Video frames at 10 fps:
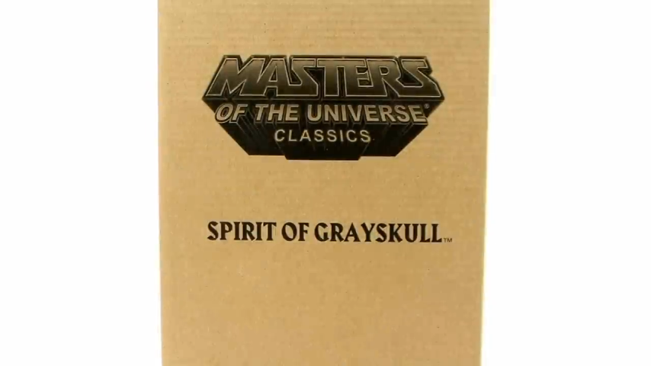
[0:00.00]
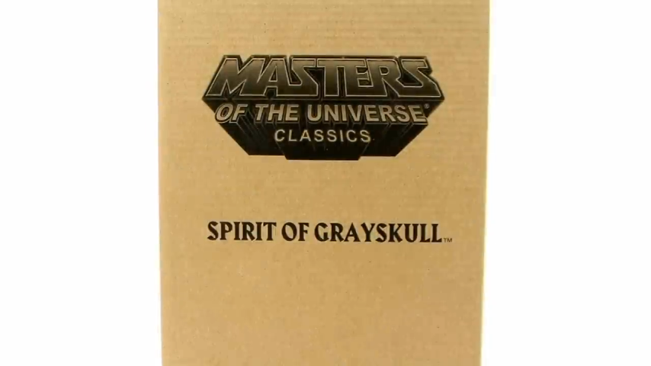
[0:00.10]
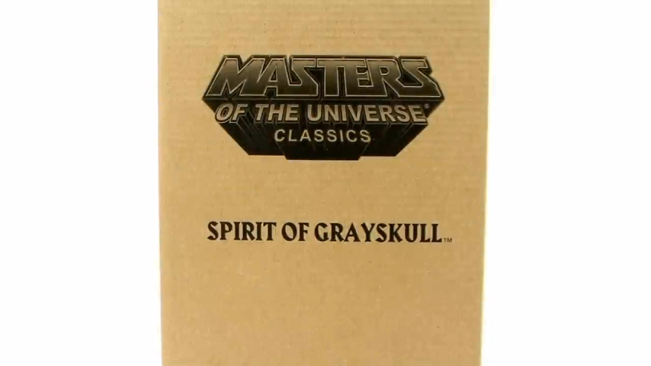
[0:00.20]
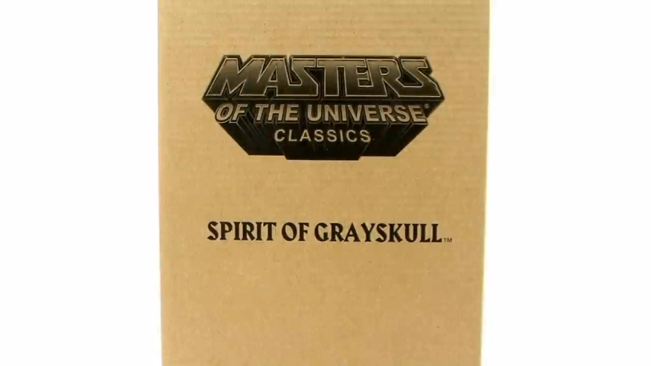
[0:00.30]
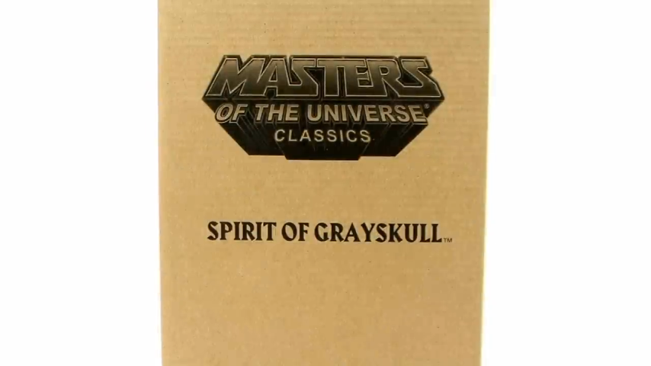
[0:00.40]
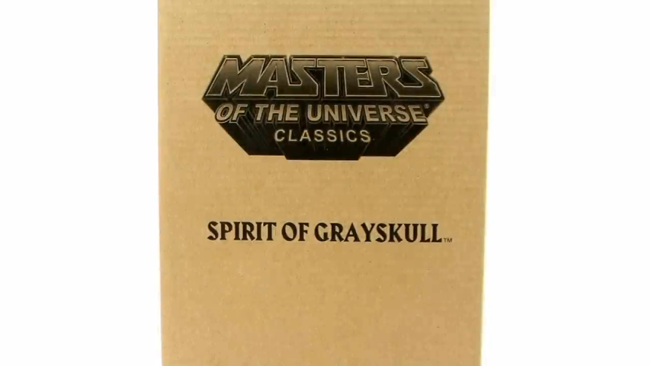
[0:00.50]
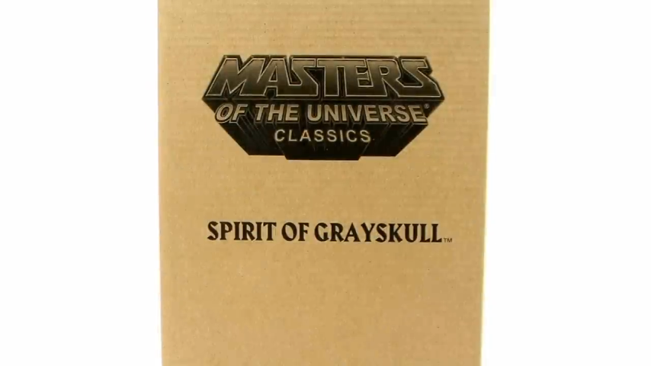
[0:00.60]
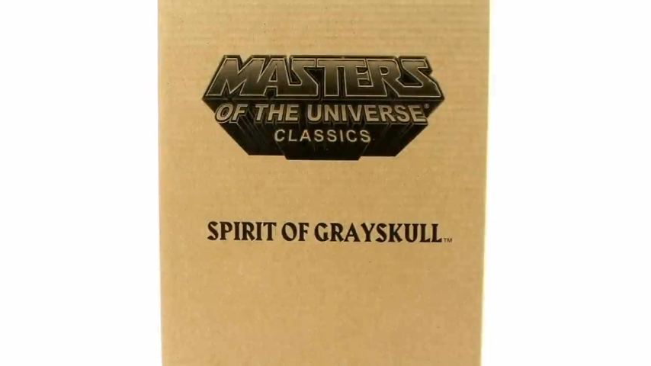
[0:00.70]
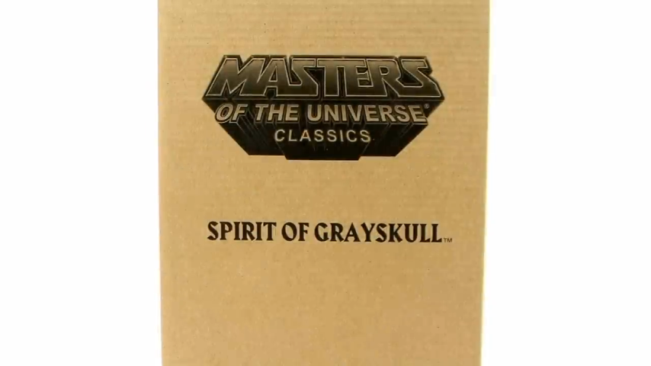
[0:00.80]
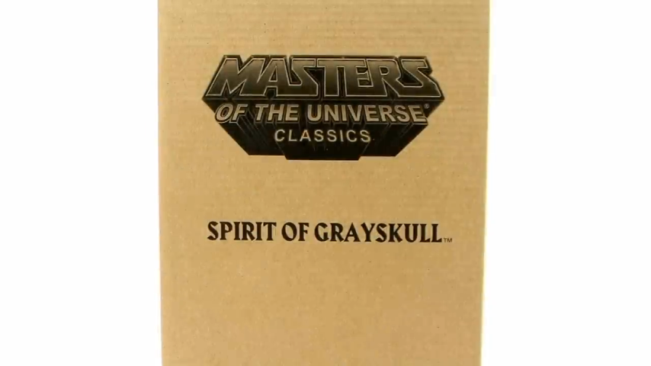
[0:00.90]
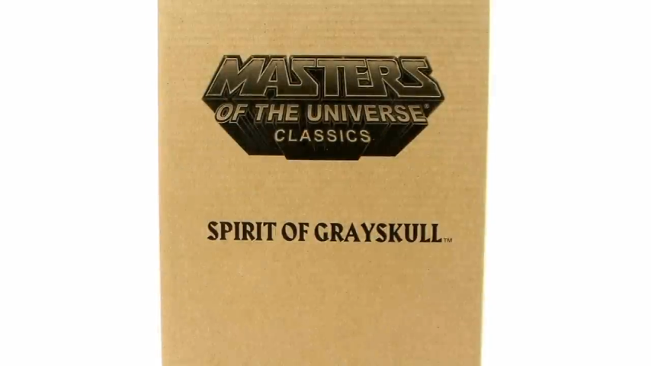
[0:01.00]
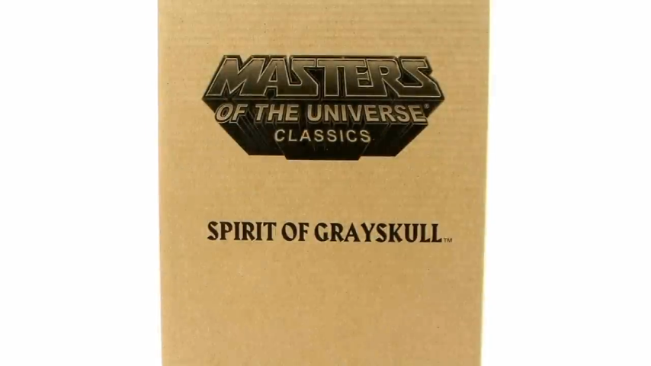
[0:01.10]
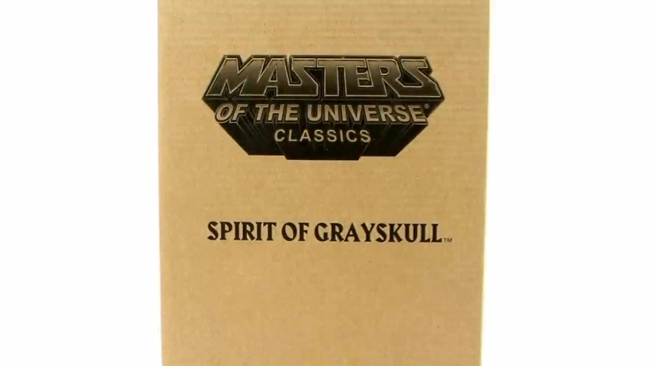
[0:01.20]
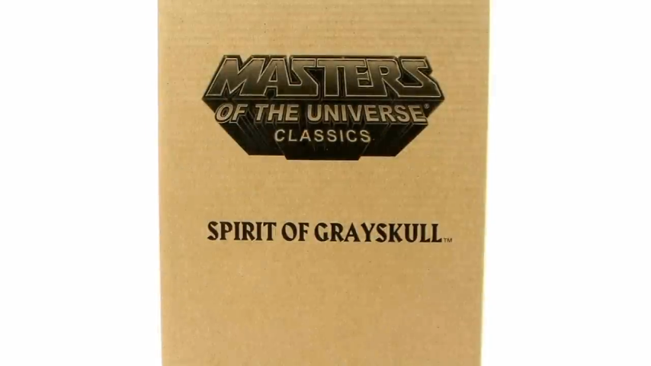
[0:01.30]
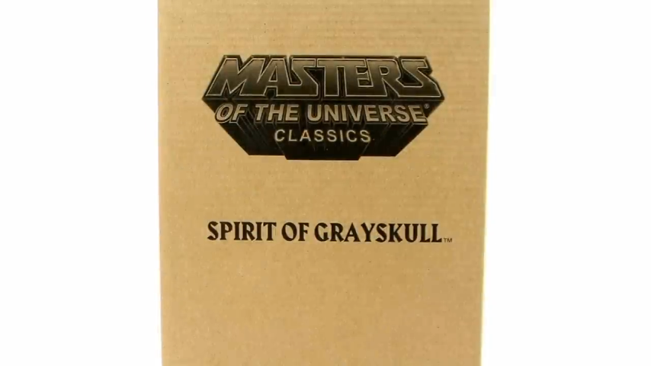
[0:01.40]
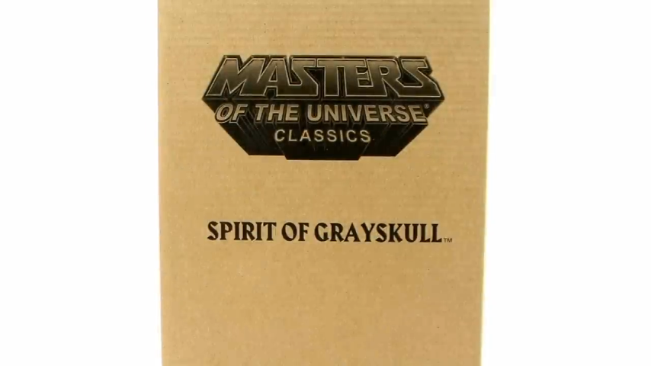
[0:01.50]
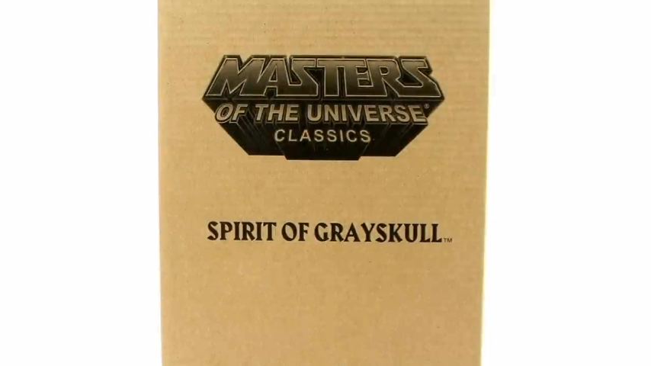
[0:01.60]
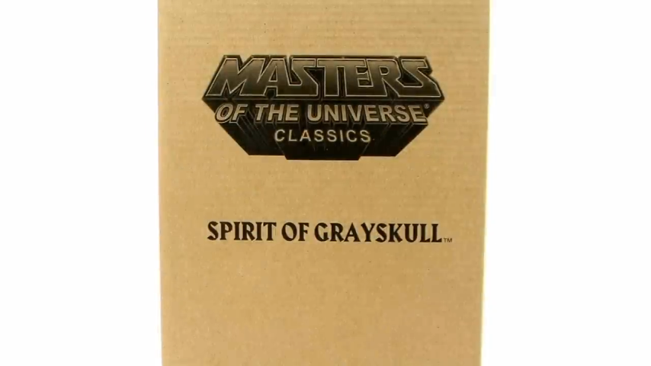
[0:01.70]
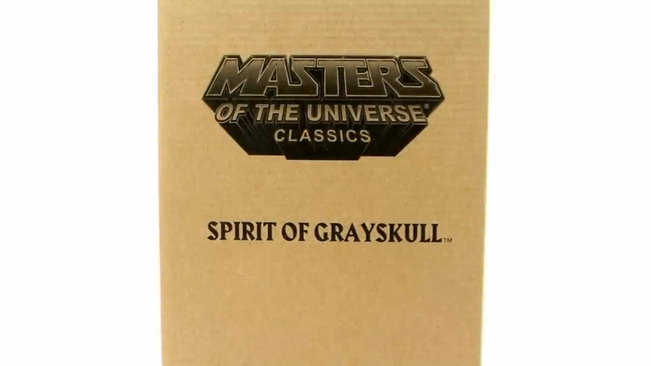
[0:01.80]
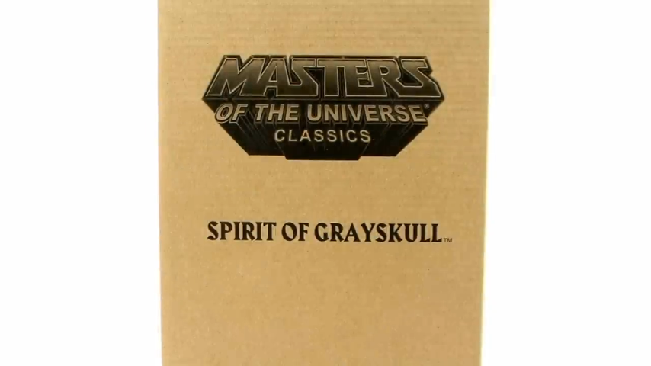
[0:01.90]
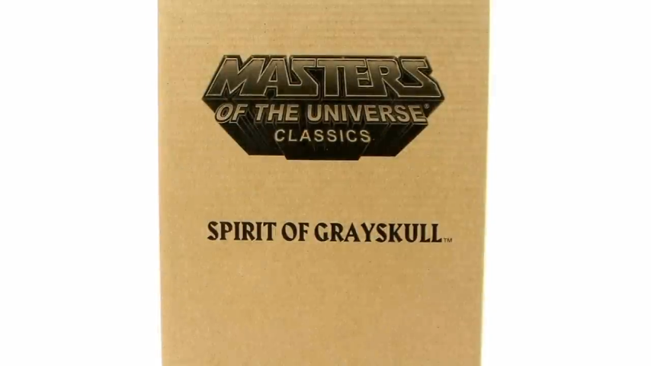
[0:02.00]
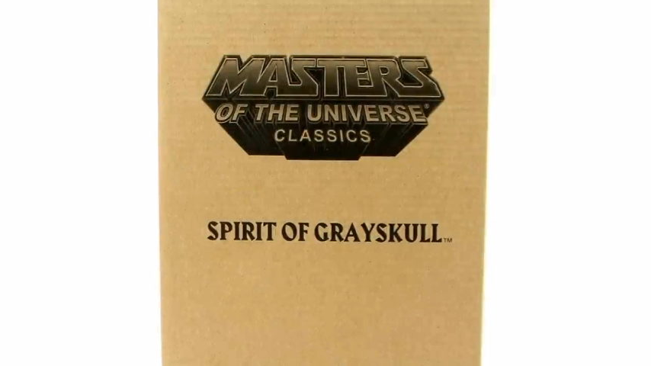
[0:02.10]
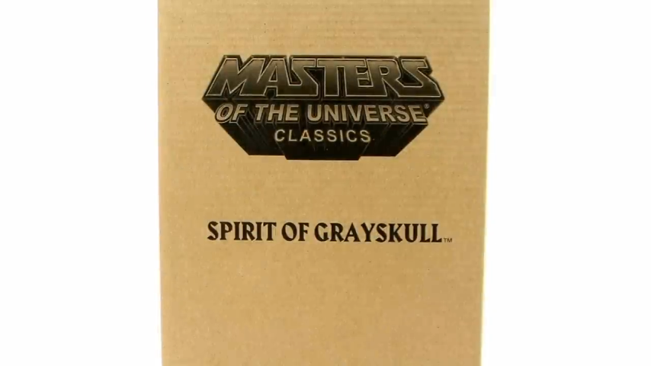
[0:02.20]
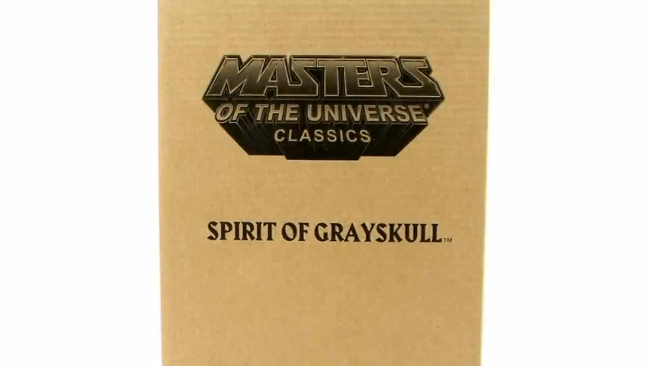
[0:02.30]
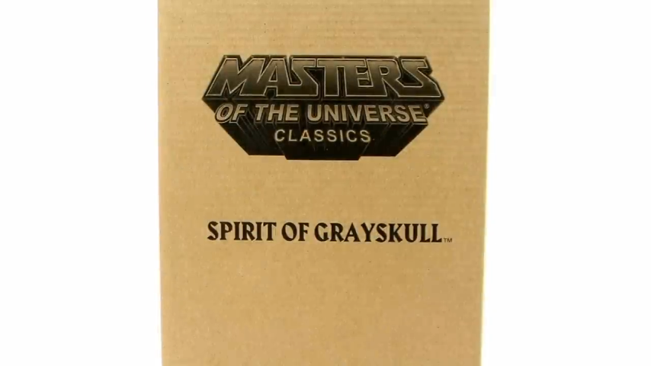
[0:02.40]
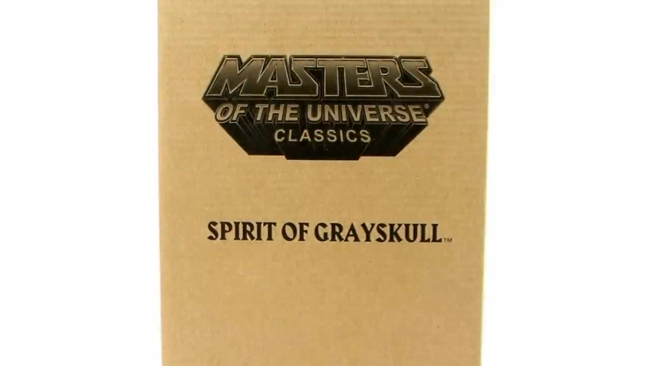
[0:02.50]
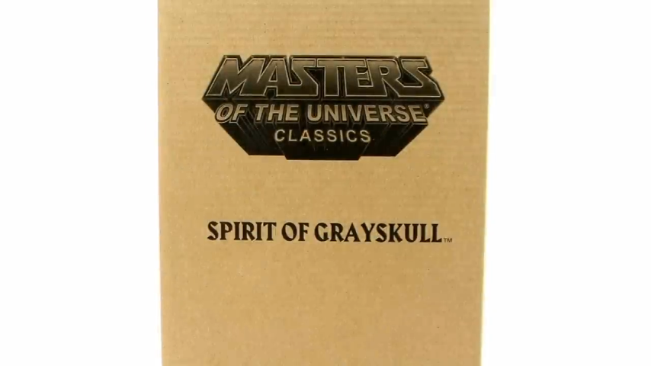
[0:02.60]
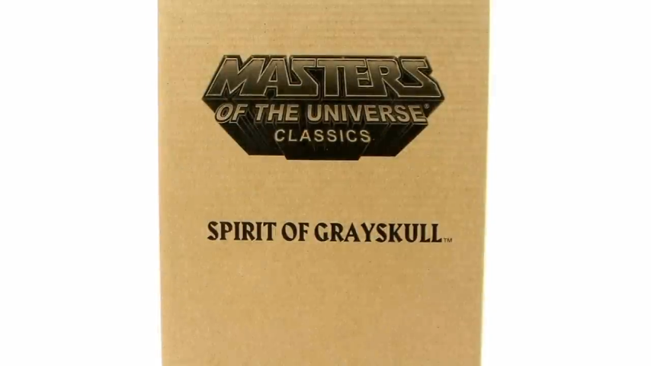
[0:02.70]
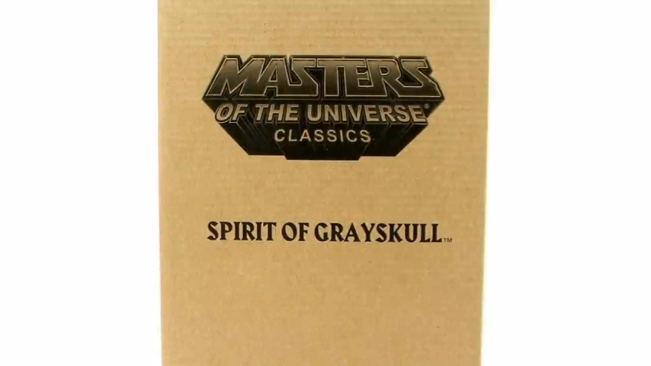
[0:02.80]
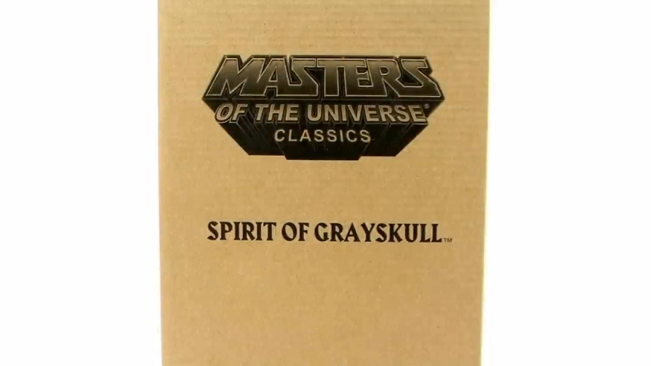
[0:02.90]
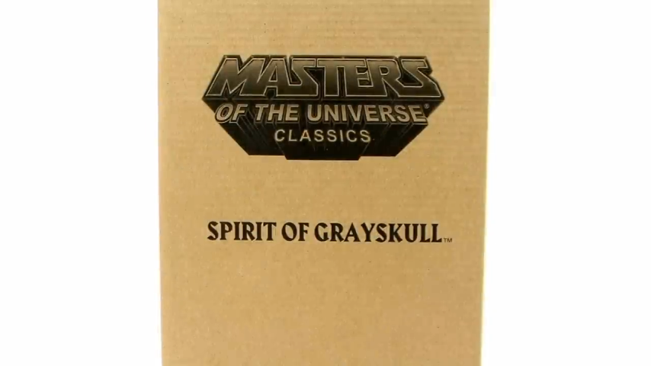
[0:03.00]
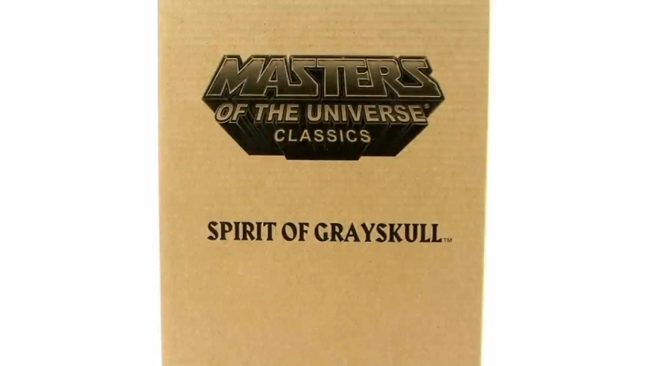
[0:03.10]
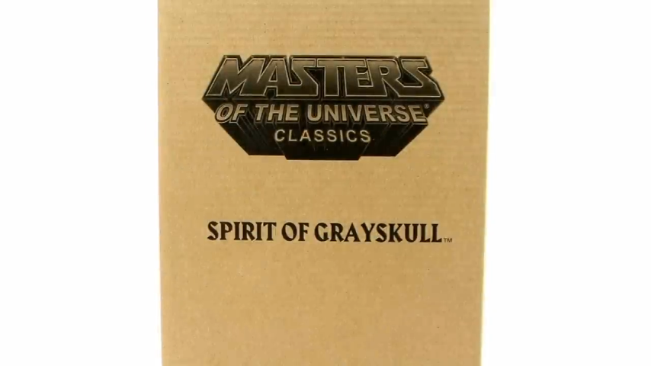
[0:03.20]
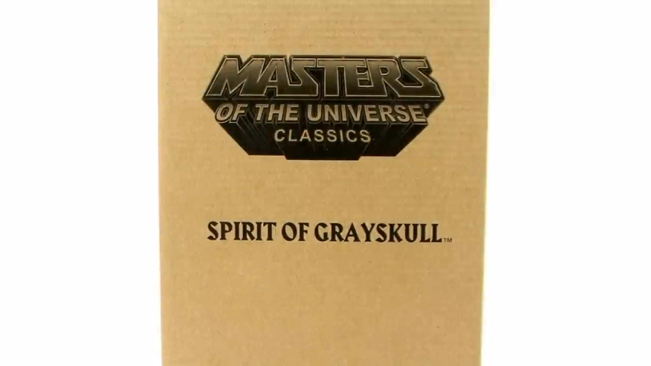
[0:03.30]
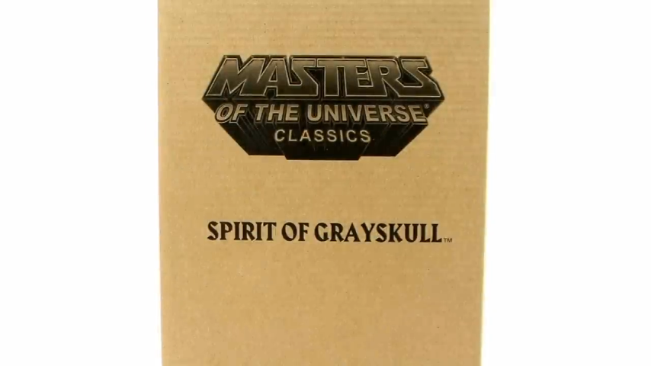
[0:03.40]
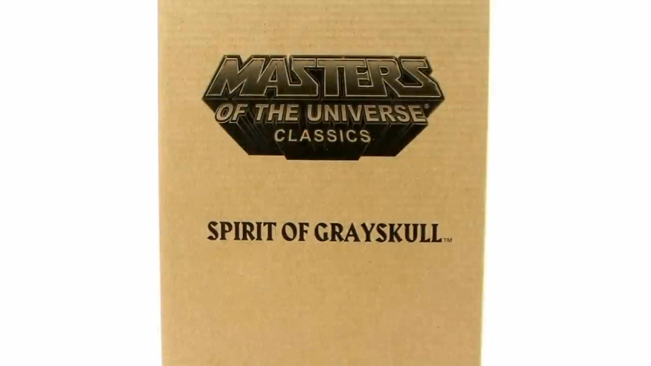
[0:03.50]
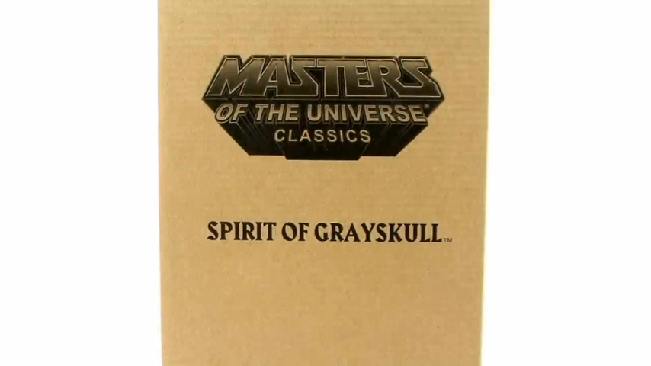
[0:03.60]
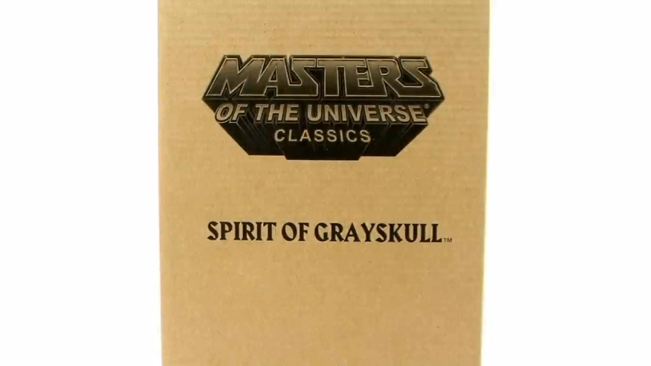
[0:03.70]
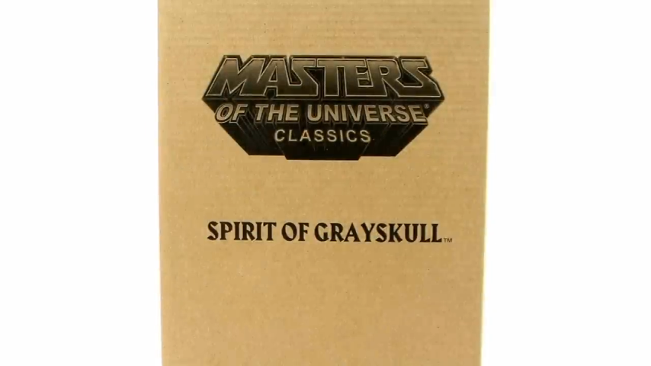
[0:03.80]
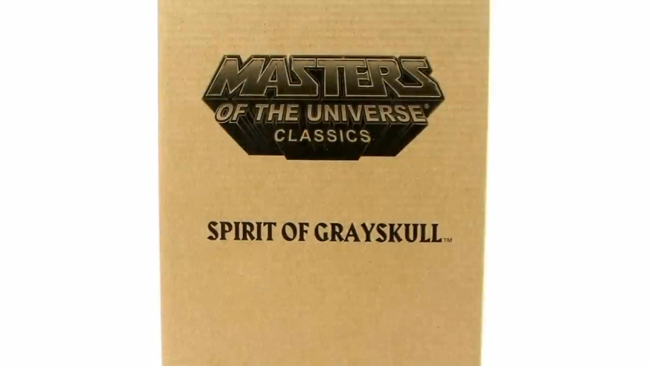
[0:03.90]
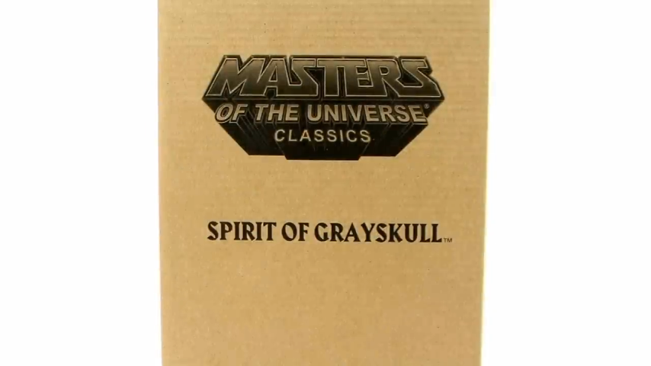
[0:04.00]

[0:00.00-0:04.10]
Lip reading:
No face is visible, so there are no lips to read.